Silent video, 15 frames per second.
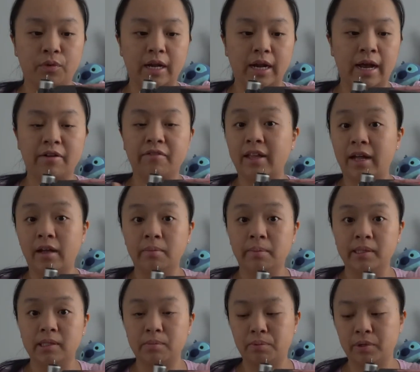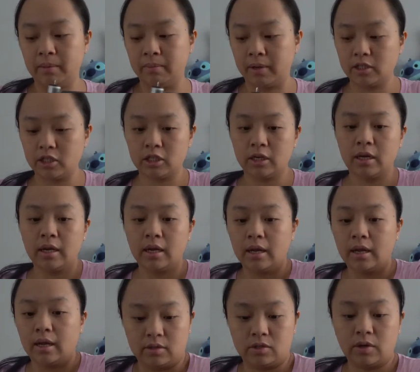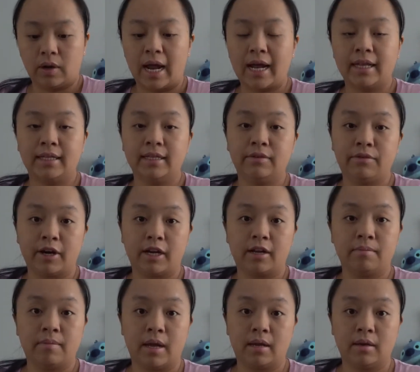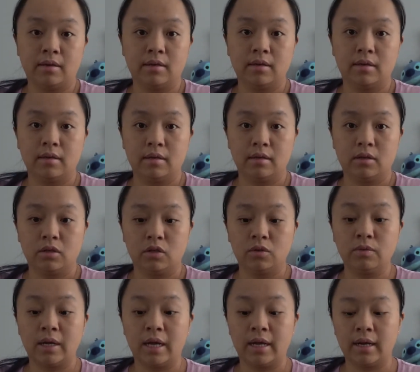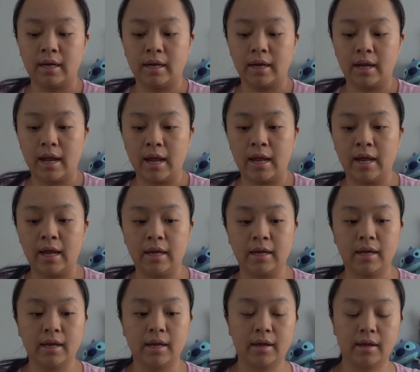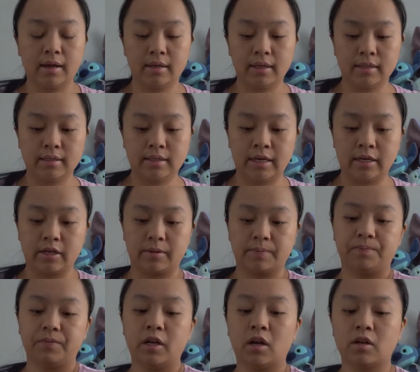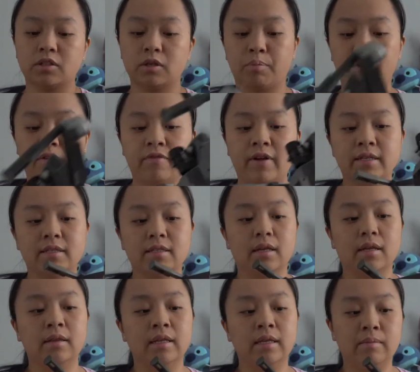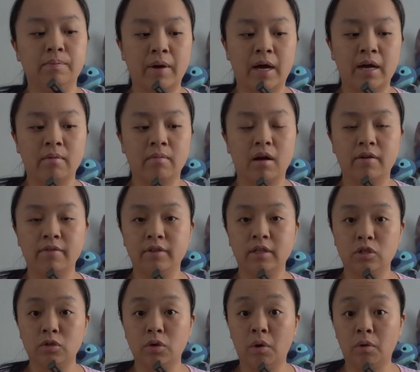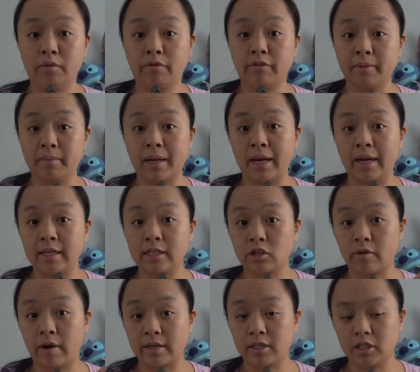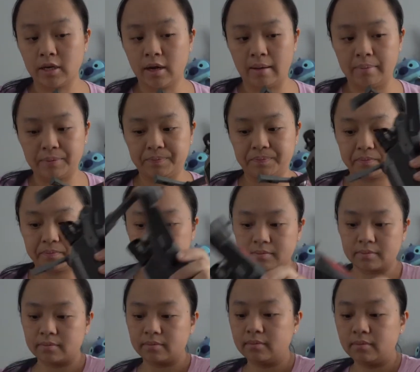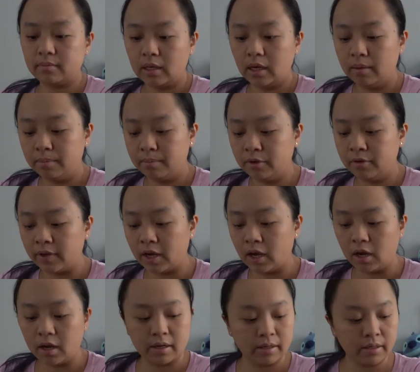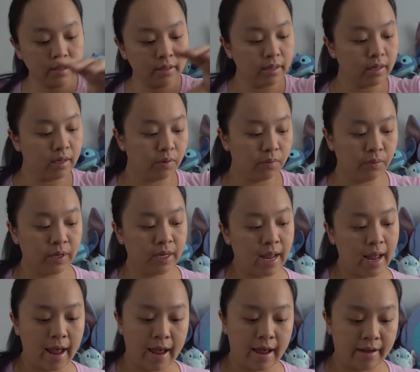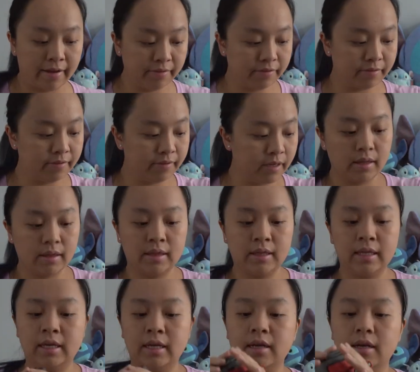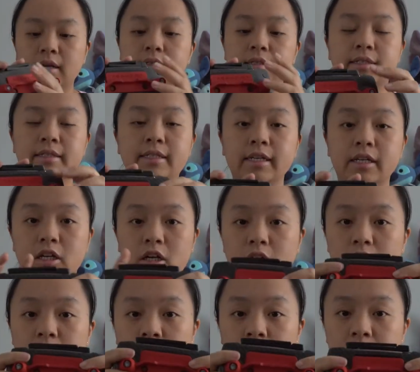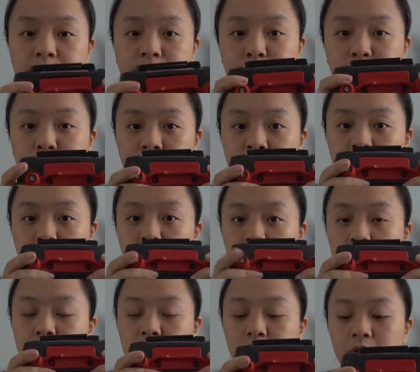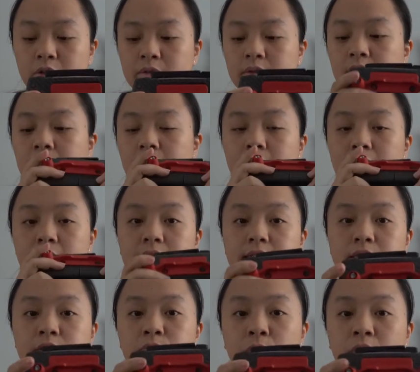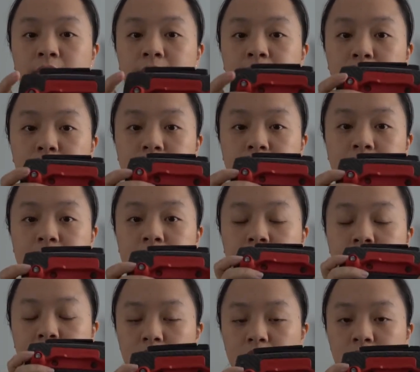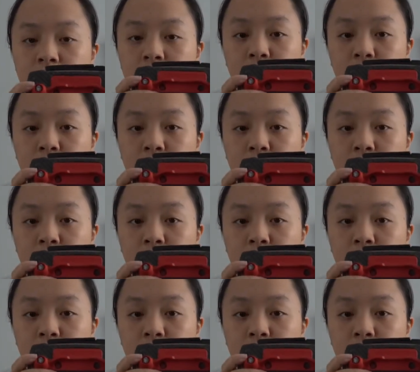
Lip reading: out of the elements pretty much. So I highly recommend you getting a extender. It also prevents the bottom of the drone from getting scratched up. Moving on, we have the stick guard for your remote control. This is one of those things that actually